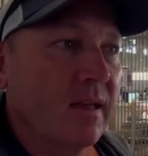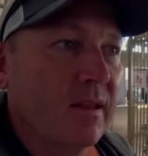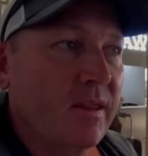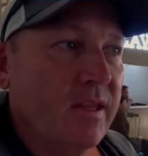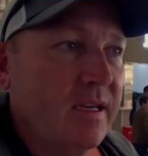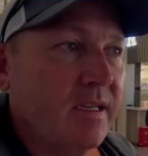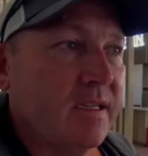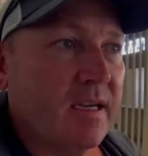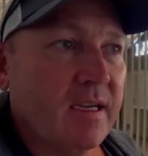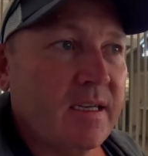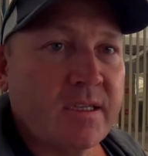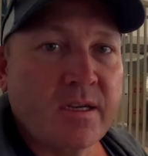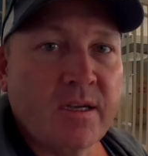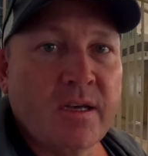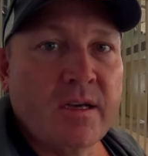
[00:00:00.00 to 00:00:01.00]
These
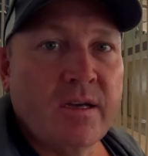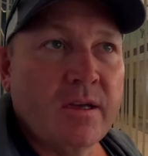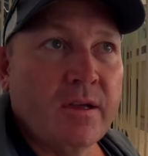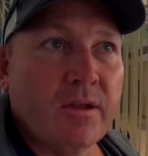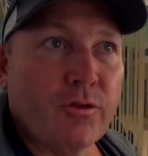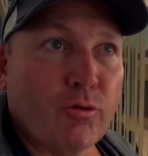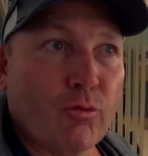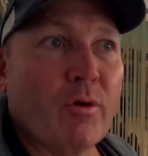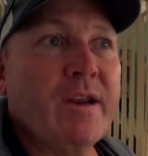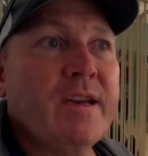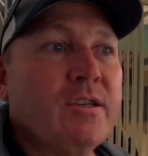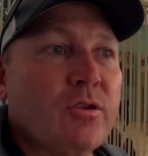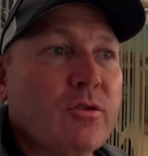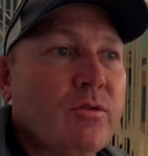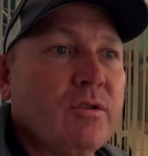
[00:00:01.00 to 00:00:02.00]
seats are
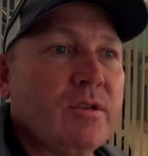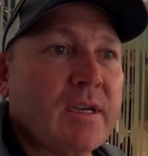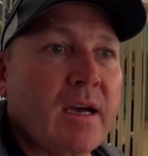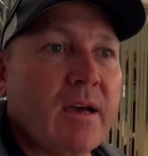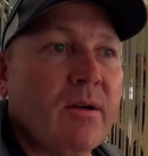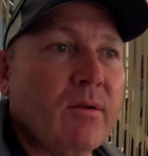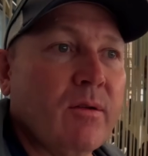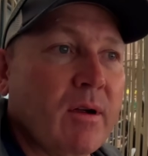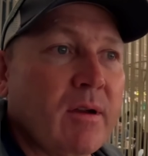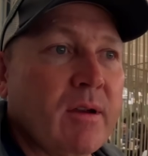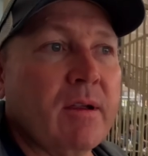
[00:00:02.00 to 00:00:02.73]
3-2, so